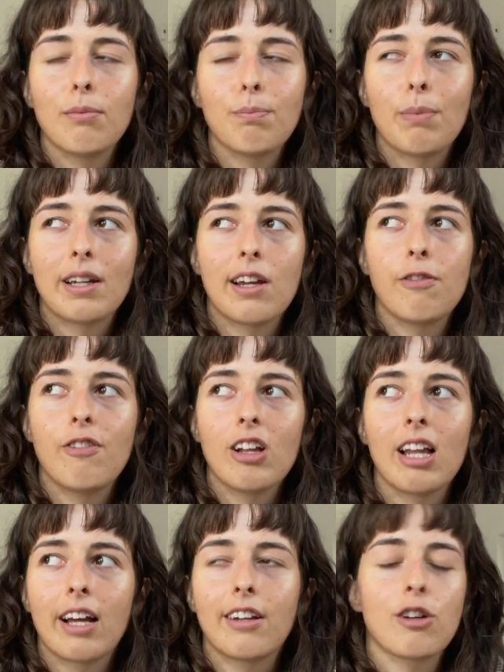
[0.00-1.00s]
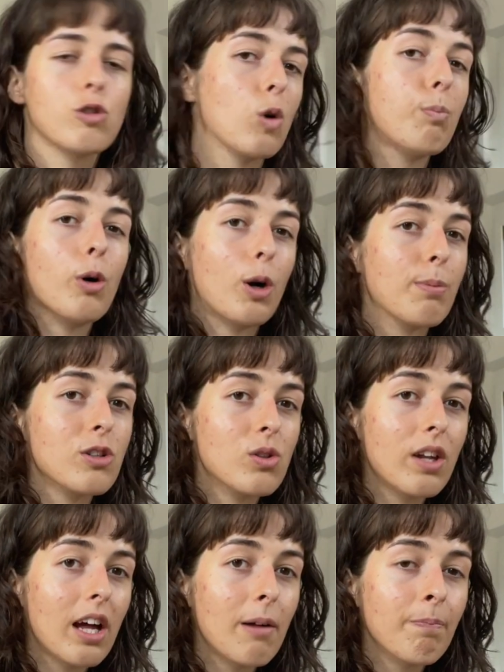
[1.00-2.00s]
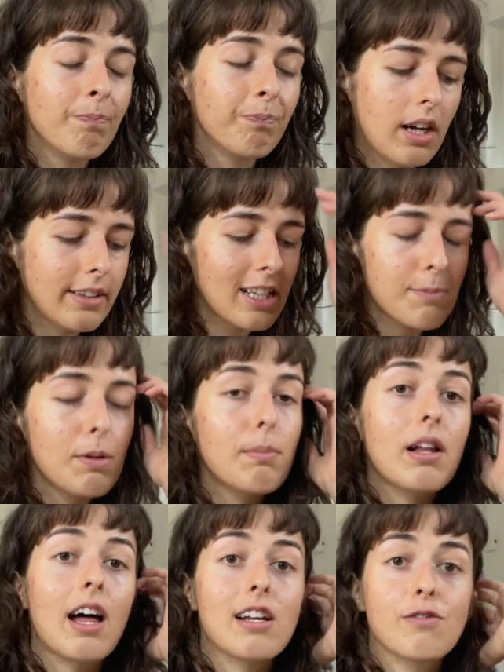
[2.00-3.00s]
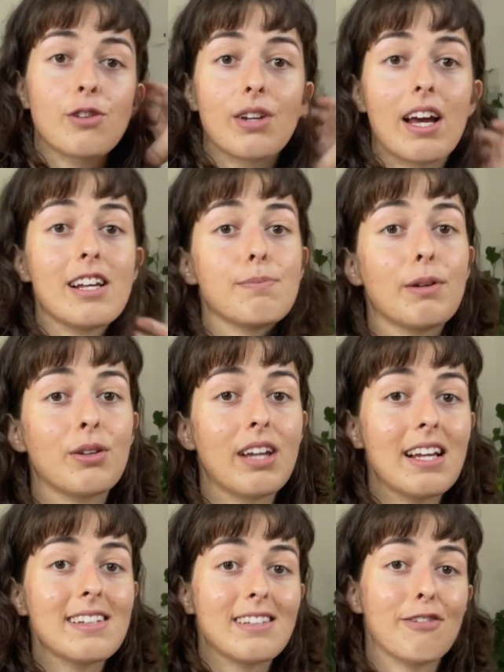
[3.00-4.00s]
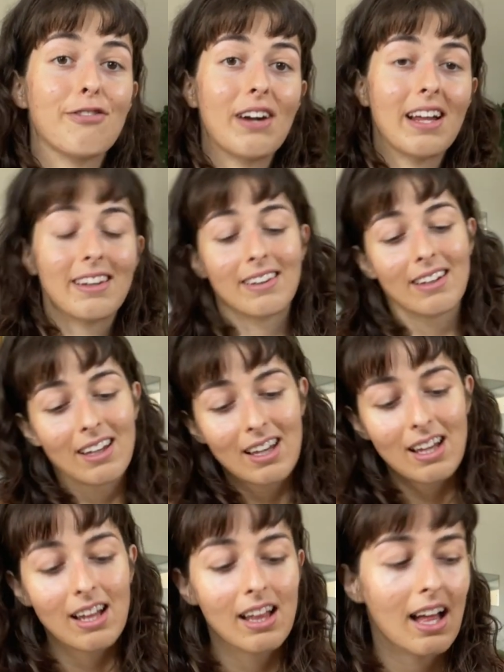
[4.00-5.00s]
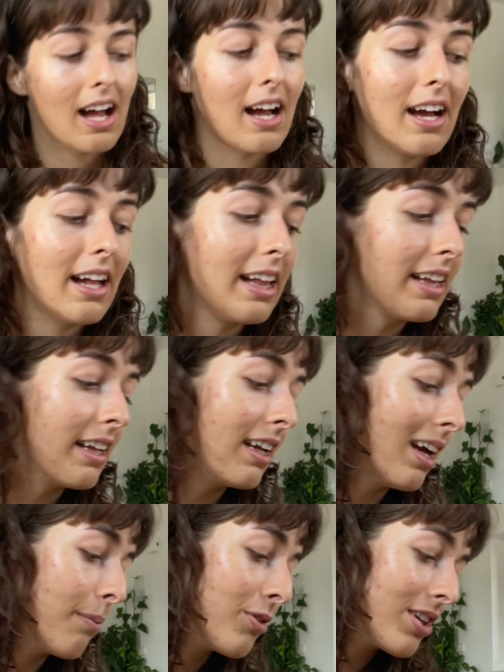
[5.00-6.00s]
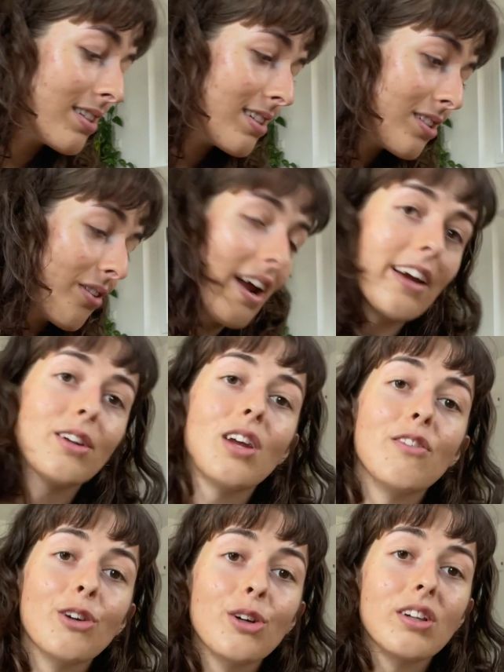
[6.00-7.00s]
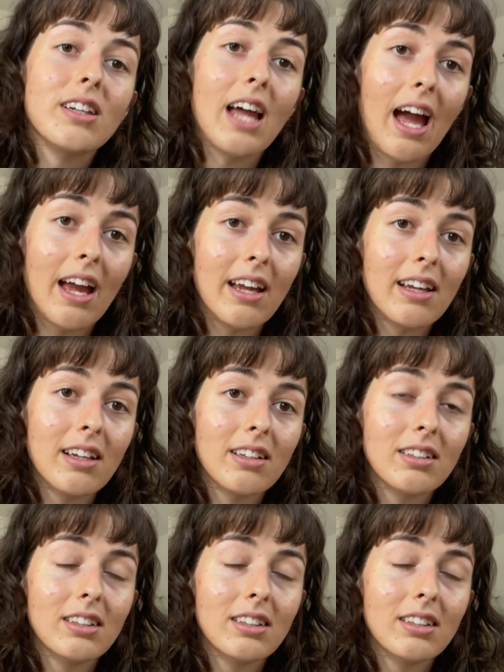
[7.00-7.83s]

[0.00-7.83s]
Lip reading: but I feel like there's no purpose to them. That's been my last few days, but today is different. I am just trying to have a good day.